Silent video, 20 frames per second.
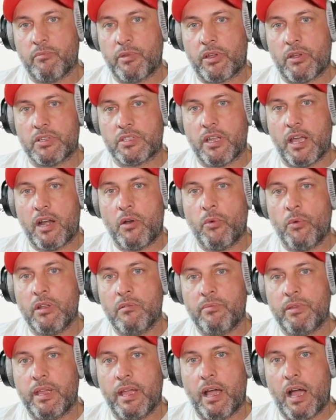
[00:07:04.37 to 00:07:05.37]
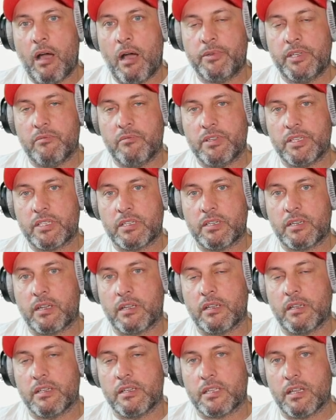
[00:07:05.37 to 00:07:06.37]
Because I don't want to be optimistic
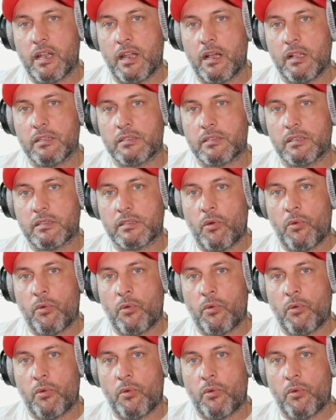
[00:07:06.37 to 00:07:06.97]
in this analysis.